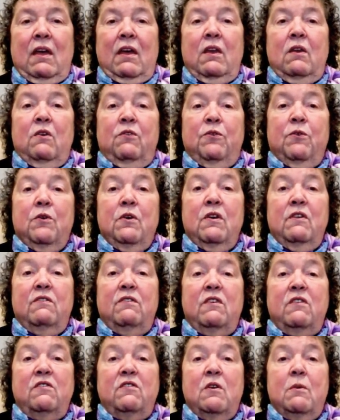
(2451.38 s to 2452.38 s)
You know, for an
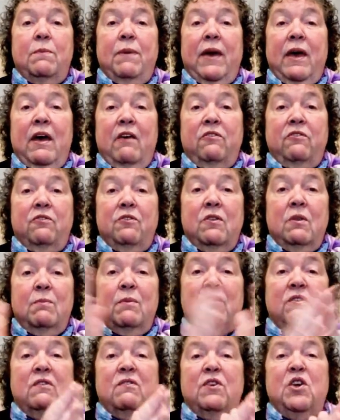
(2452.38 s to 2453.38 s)
assistant pastor in the
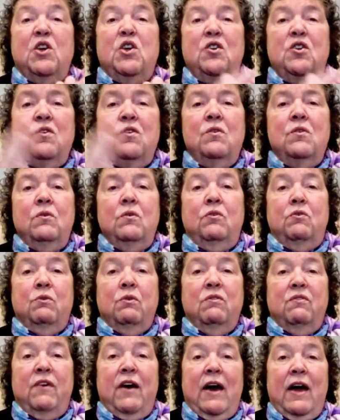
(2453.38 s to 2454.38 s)
midst of a huge
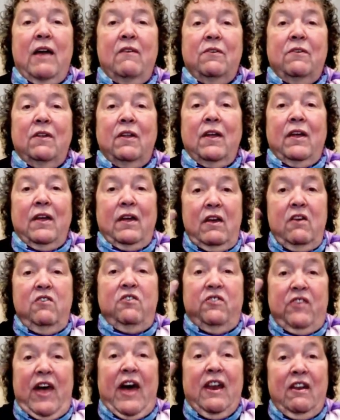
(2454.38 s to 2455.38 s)
revival,
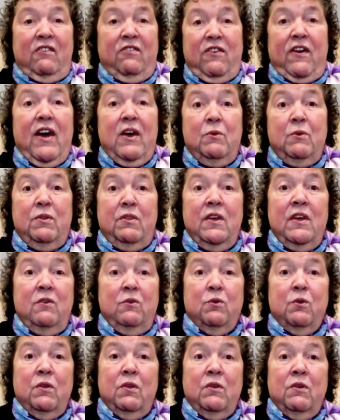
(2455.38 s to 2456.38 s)
he's satisfied with
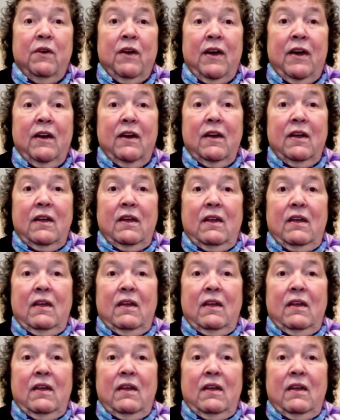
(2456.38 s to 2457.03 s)
things where they're at.